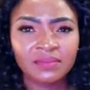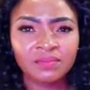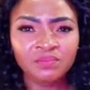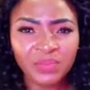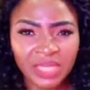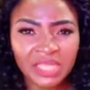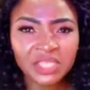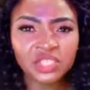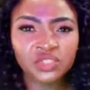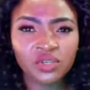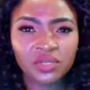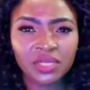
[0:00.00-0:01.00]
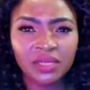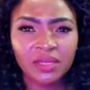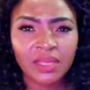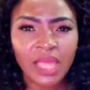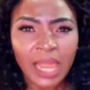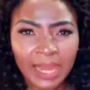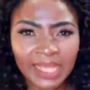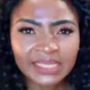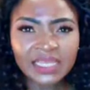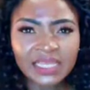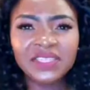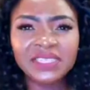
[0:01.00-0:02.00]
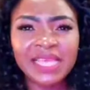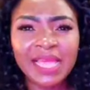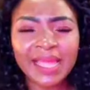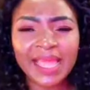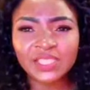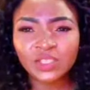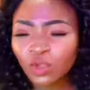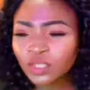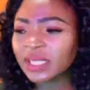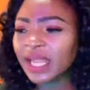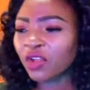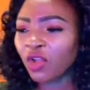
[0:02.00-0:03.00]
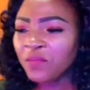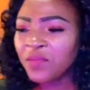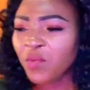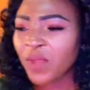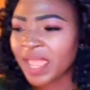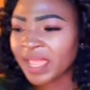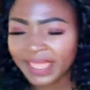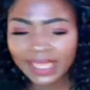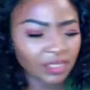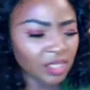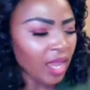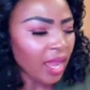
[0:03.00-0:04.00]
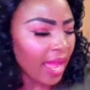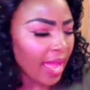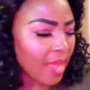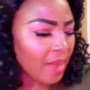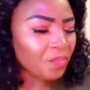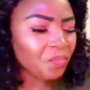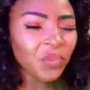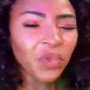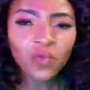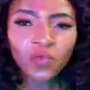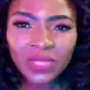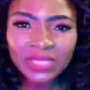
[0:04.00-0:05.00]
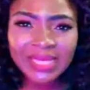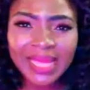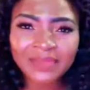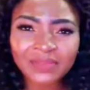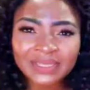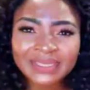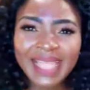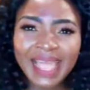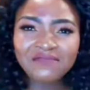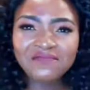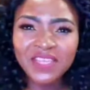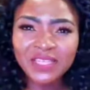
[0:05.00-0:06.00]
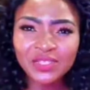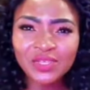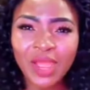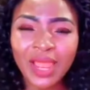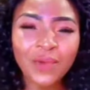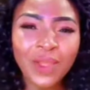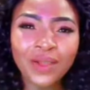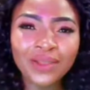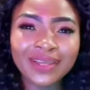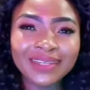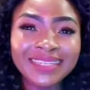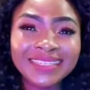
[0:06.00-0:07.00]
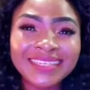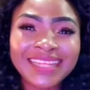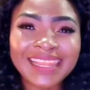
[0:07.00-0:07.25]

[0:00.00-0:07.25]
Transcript: Begin the journey. Let's leave it here, guys. Until I come your way again with another video on another